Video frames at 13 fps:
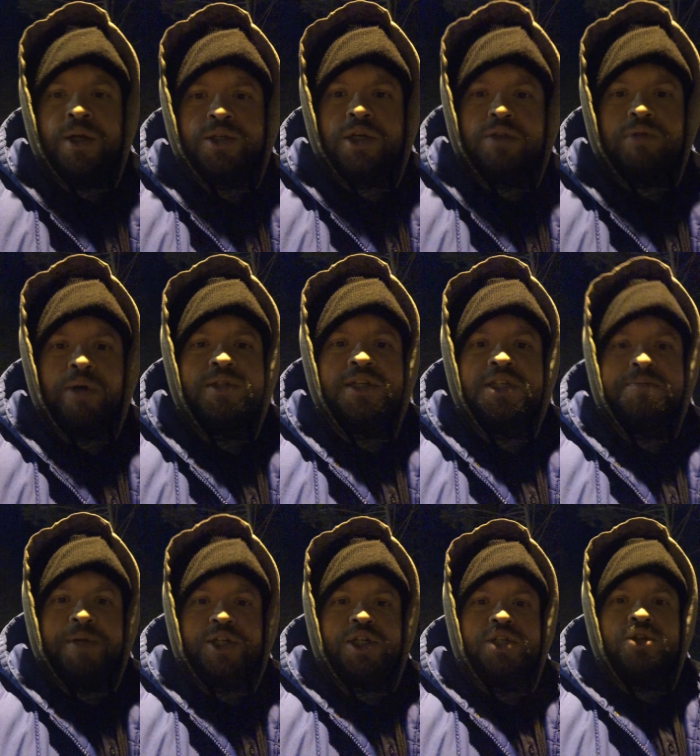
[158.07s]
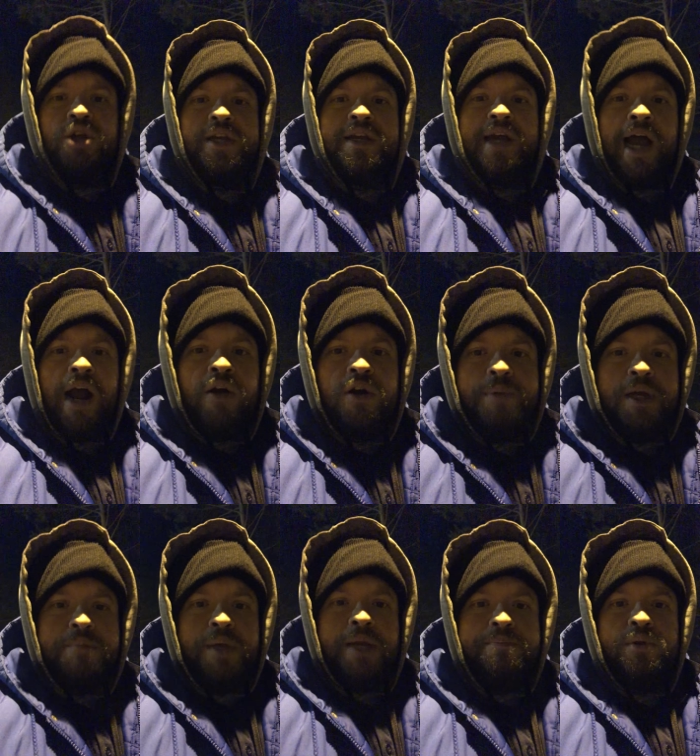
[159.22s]
to throw suspicious-looking
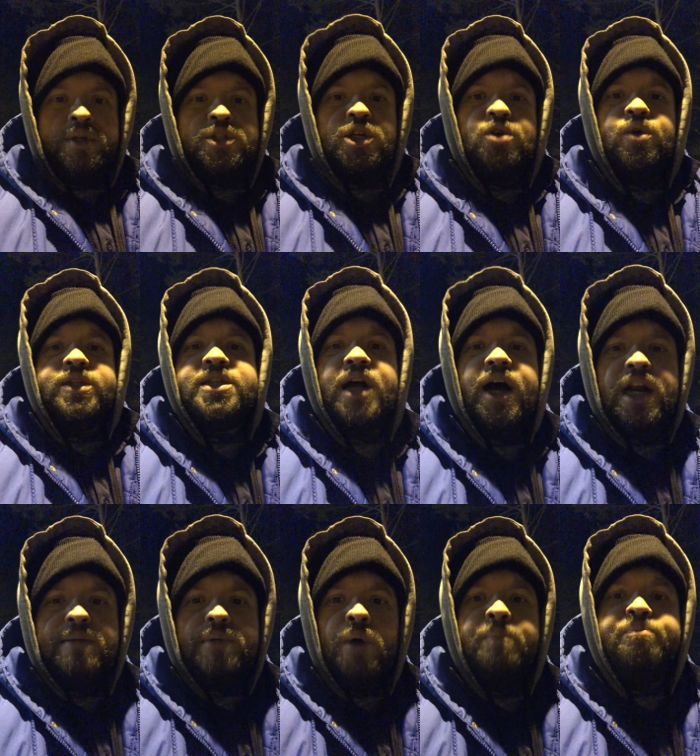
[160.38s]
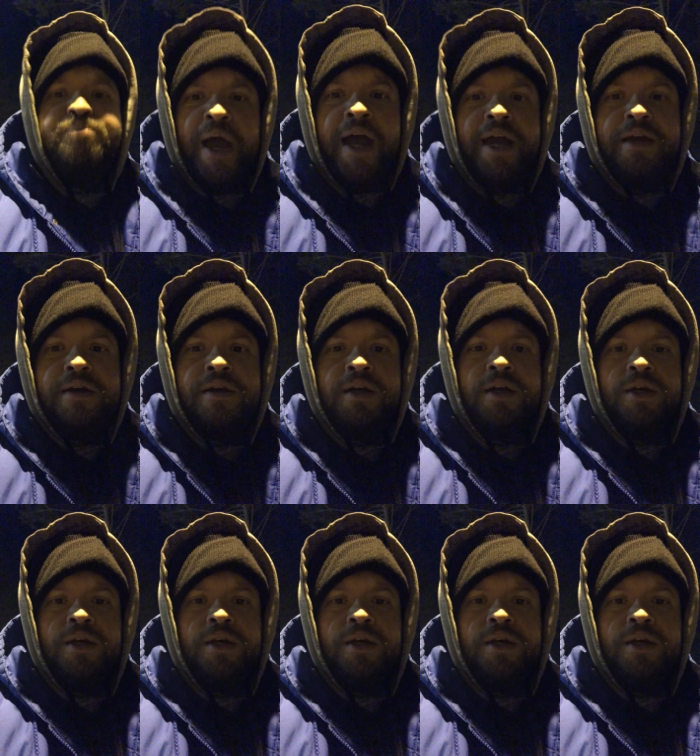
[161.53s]
Arabic people into Guantanamo Bay,